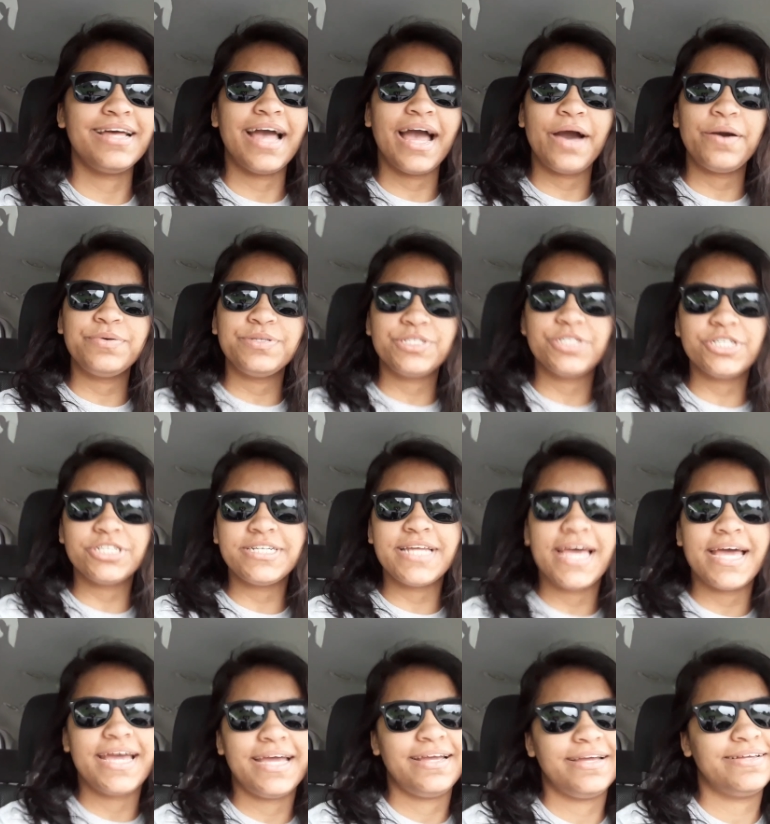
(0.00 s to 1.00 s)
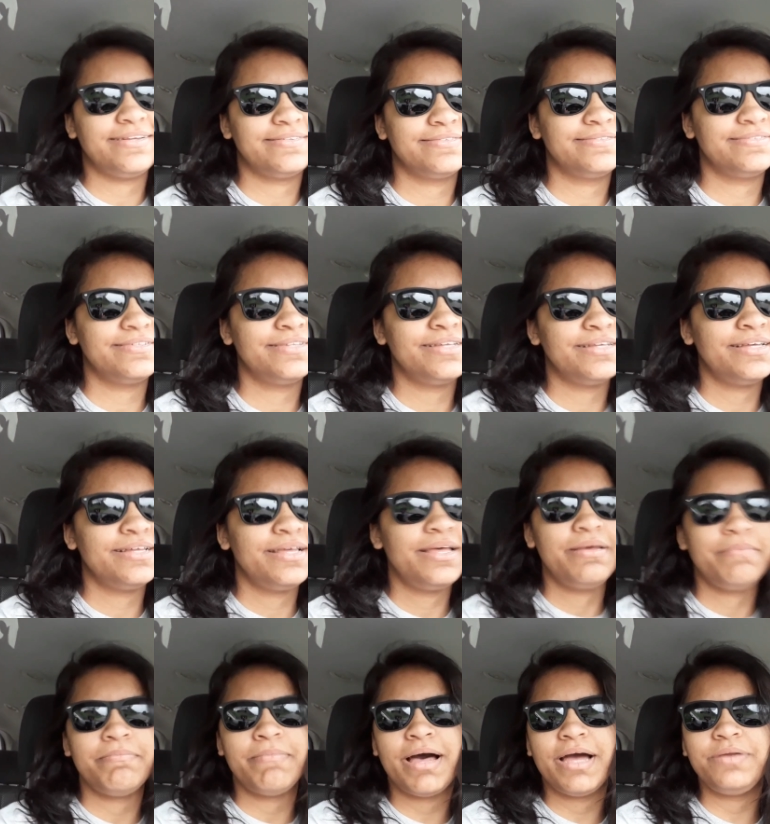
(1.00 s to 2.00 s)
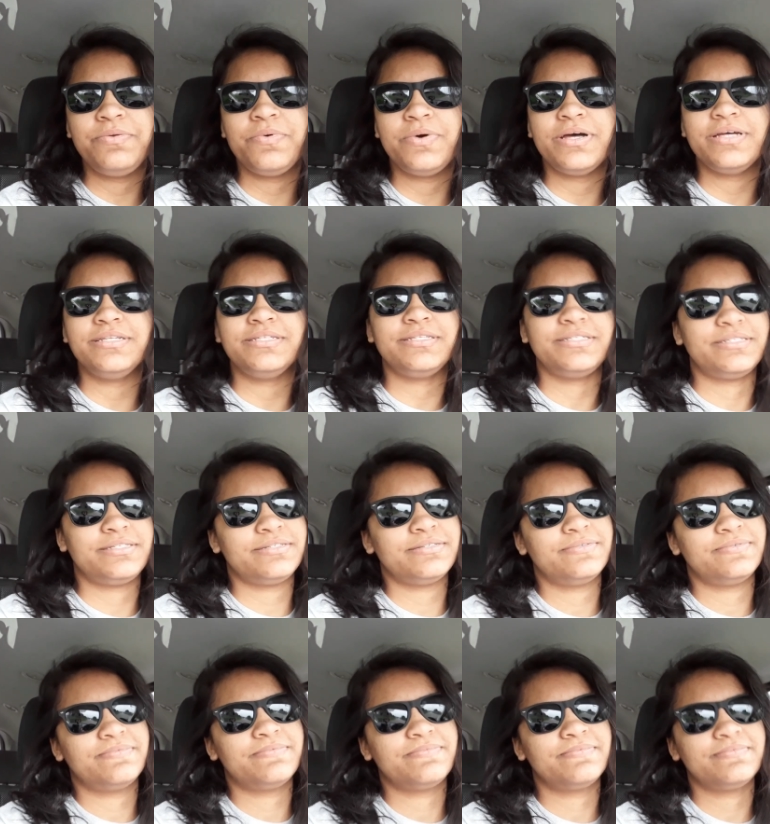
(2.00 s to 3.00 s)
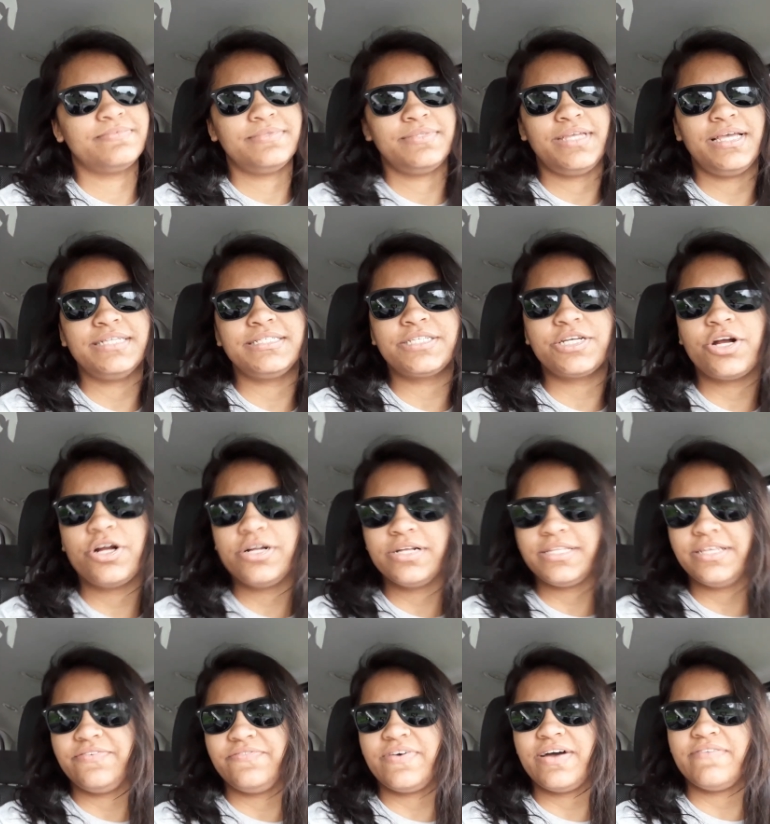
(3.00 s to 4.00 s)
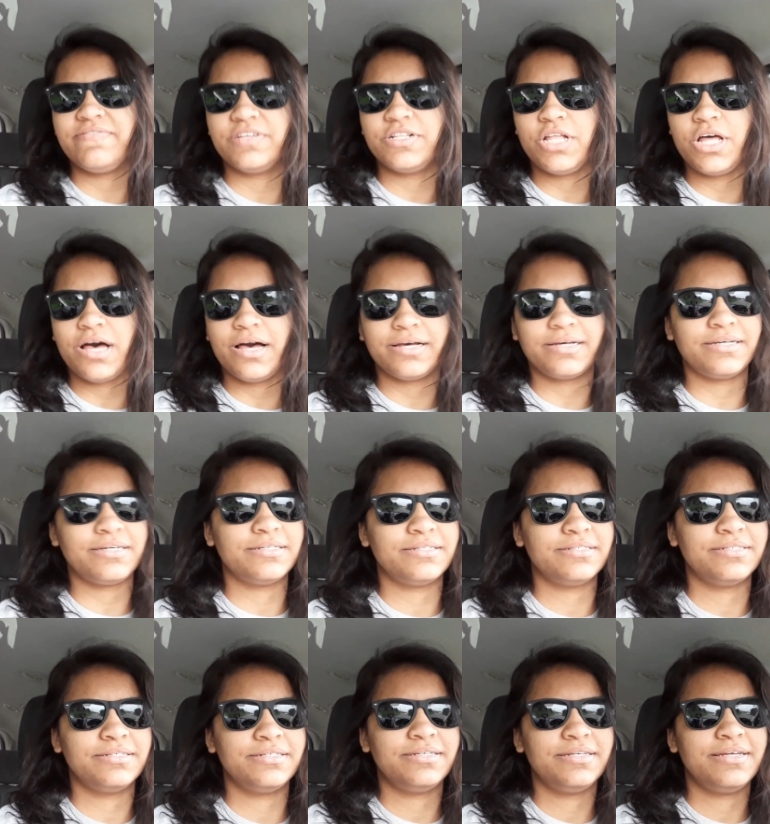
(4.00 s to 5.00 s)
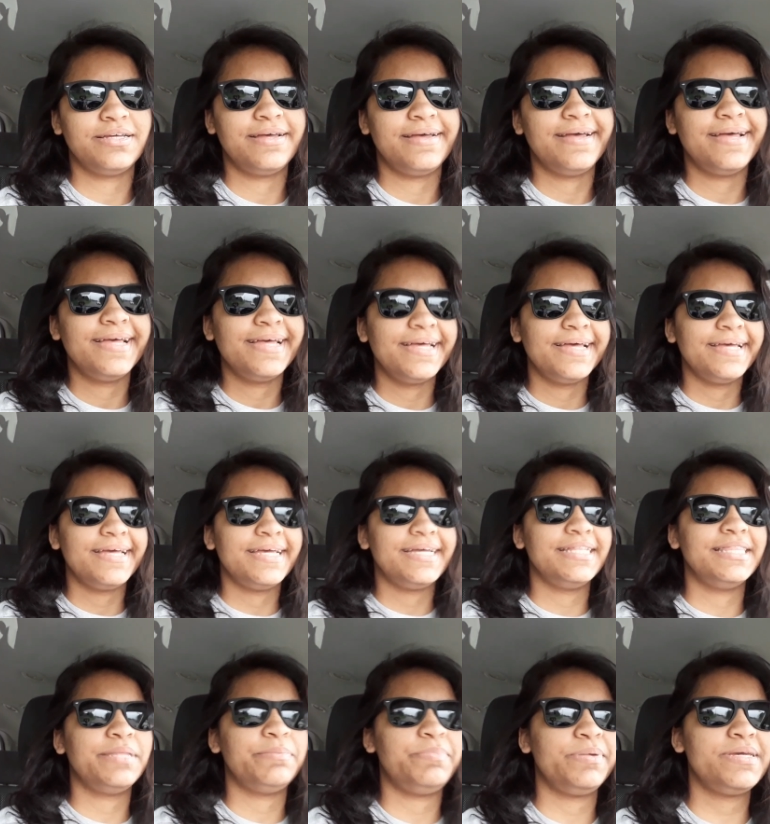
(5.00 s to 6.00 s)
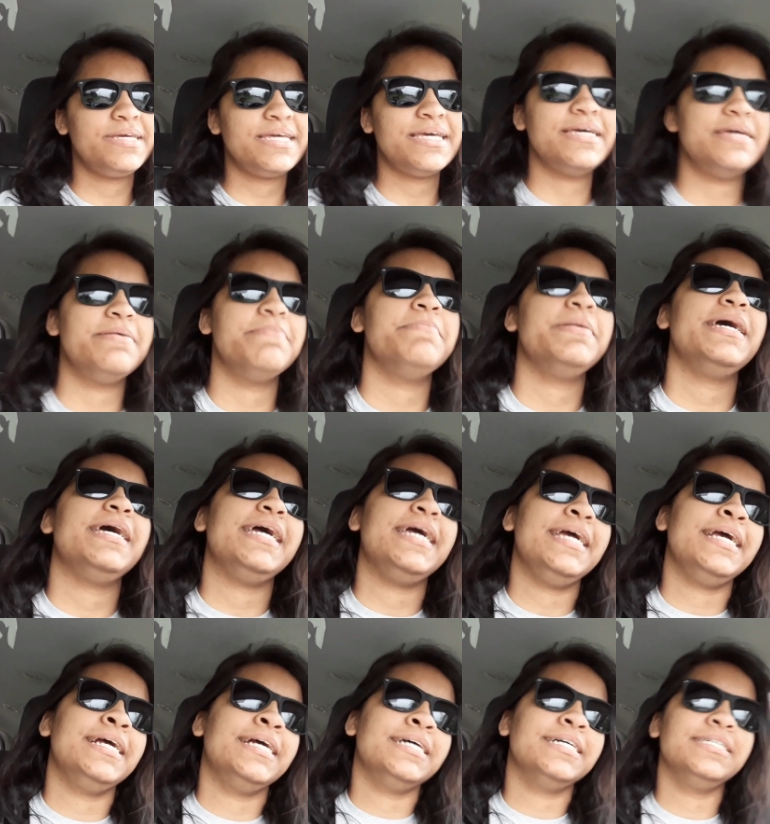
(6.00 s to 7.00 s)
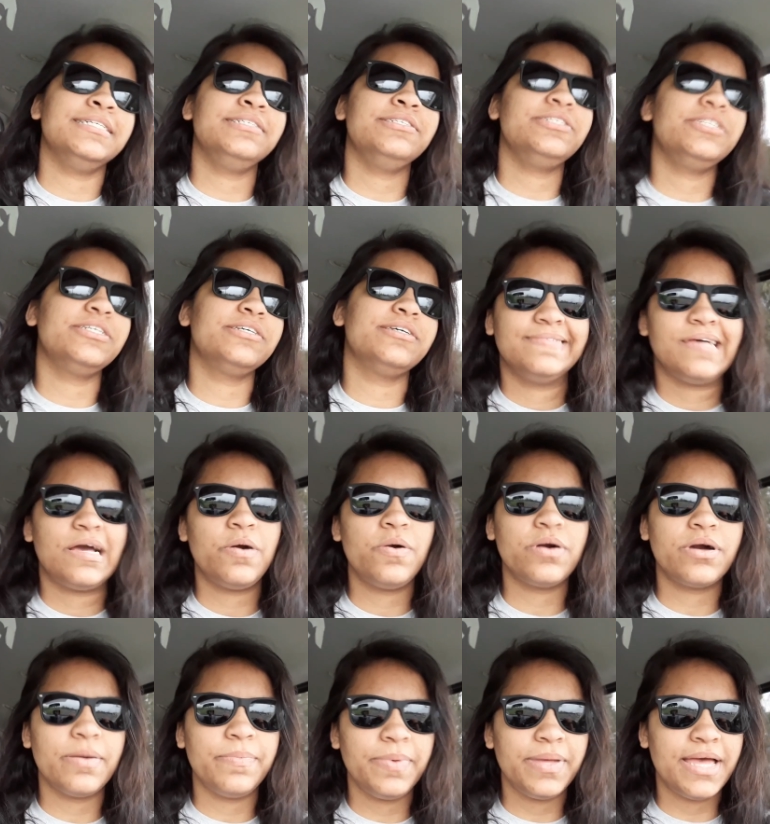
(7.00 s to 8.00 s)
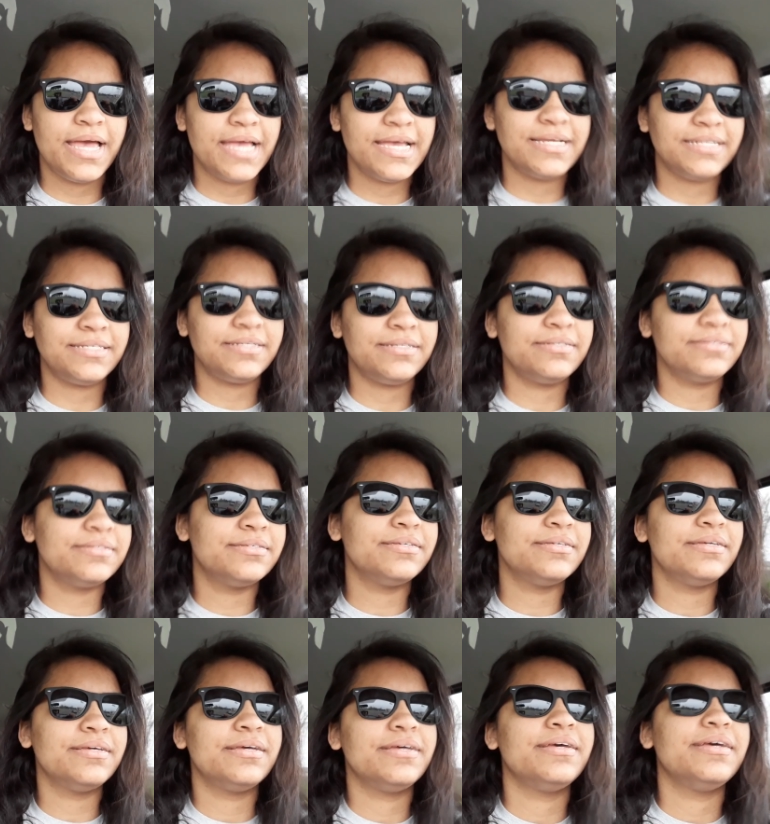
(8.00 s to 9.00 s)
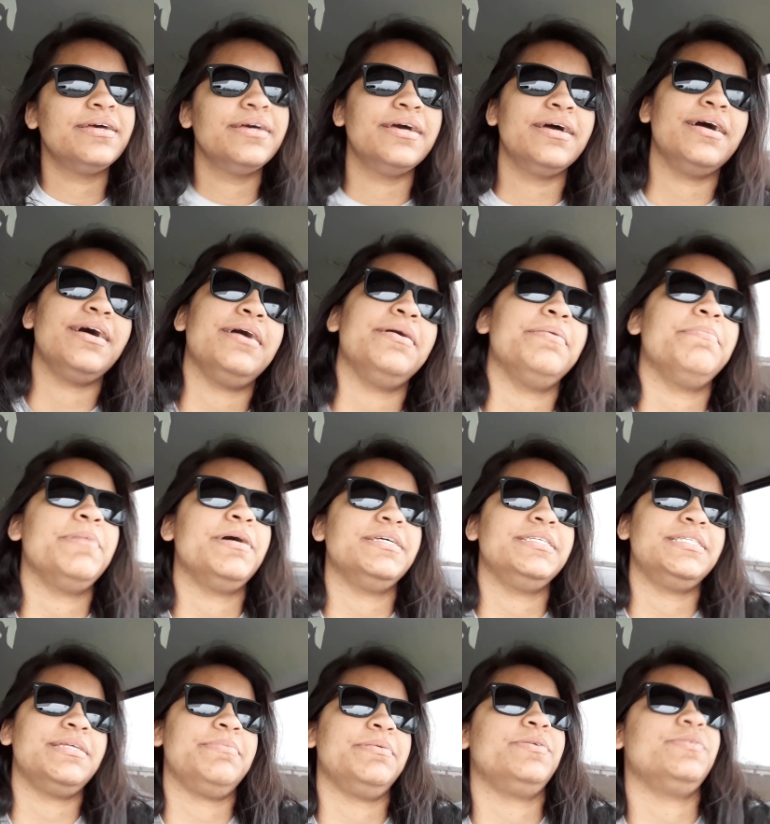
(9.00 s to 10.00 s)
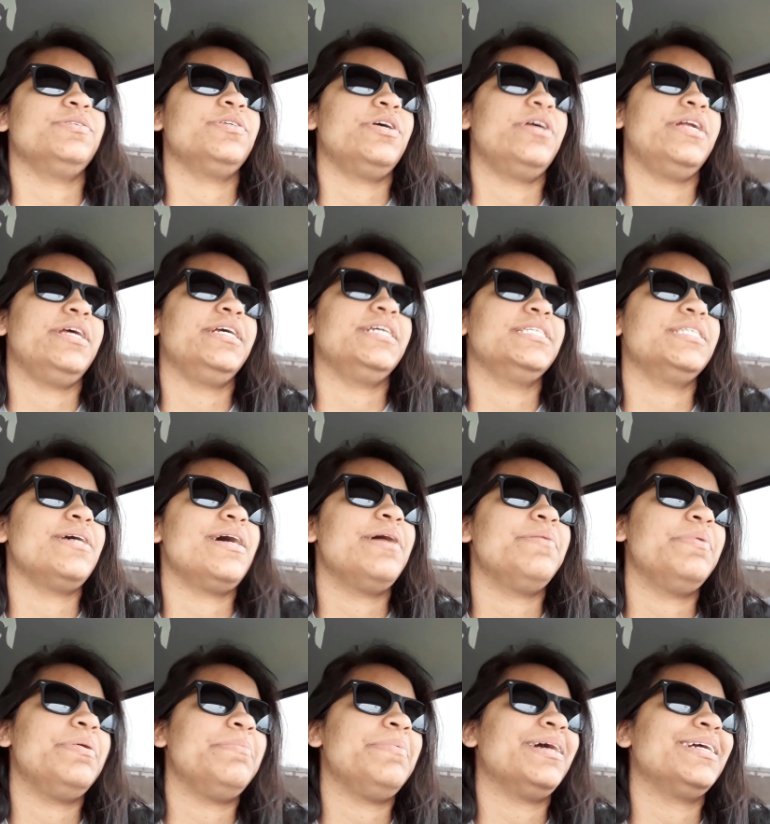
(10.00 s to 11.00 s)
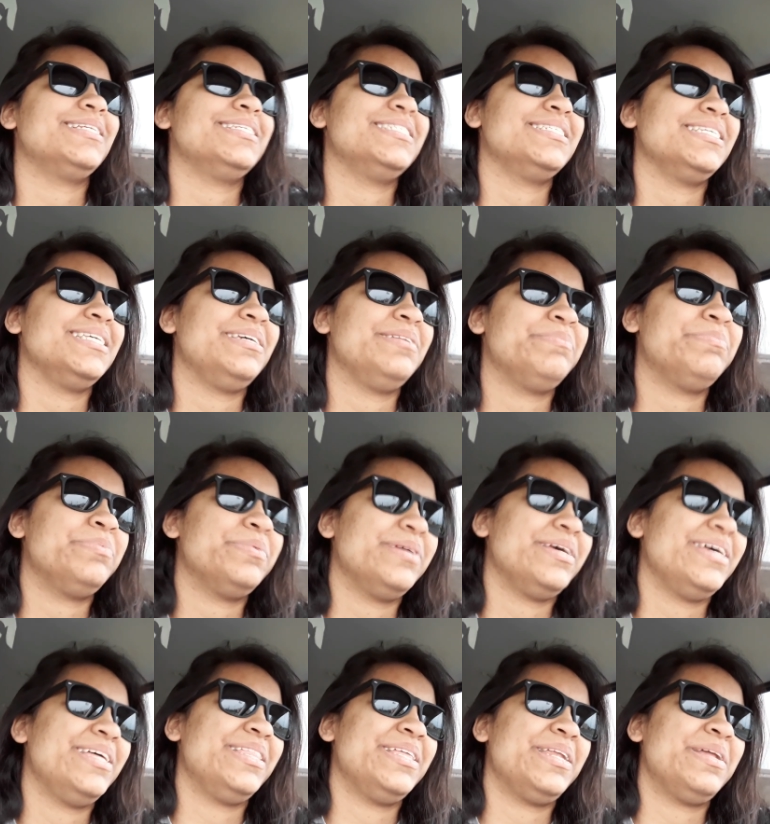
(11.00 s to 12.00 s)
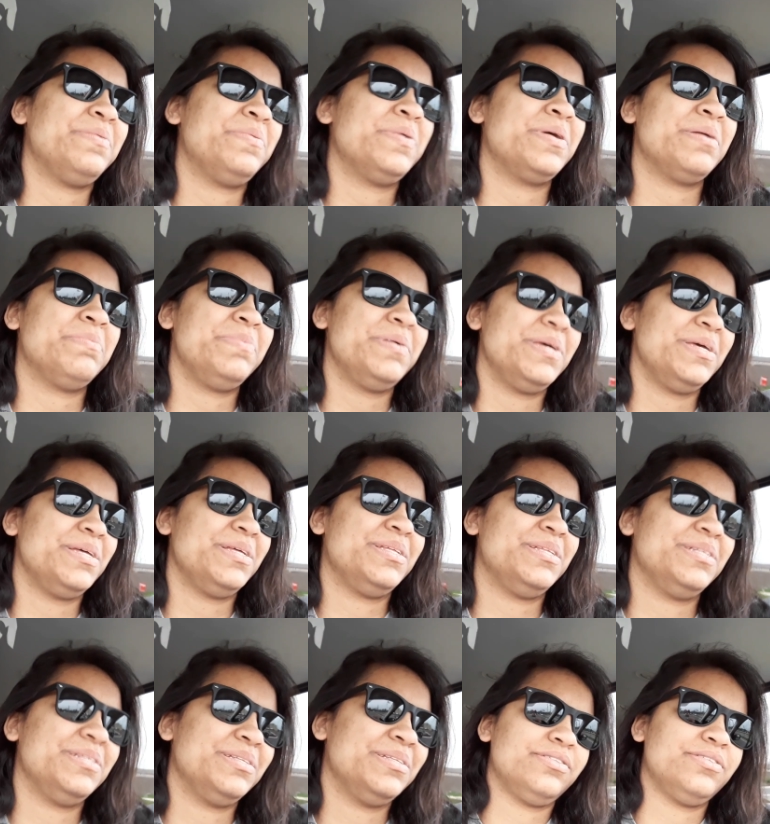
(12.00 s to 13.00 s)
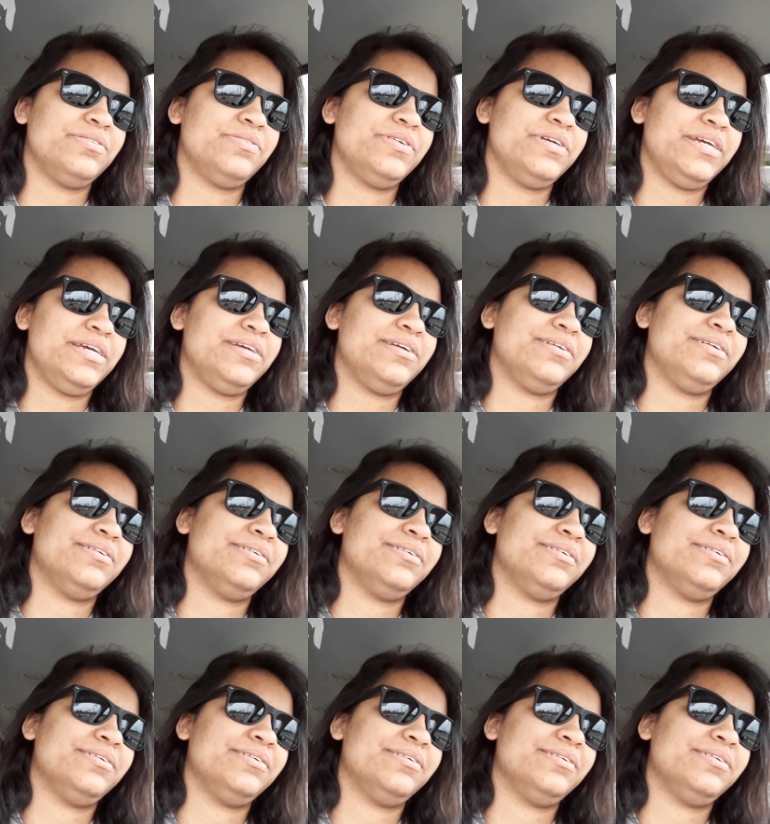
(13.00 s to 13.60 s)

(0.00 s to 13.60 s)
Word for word: How was your day? Mine was, it's currently 5 o'clock in the p.m. and I woke up at 8. My stomach was hurting so I went back to sleep. And then I woke up at 3.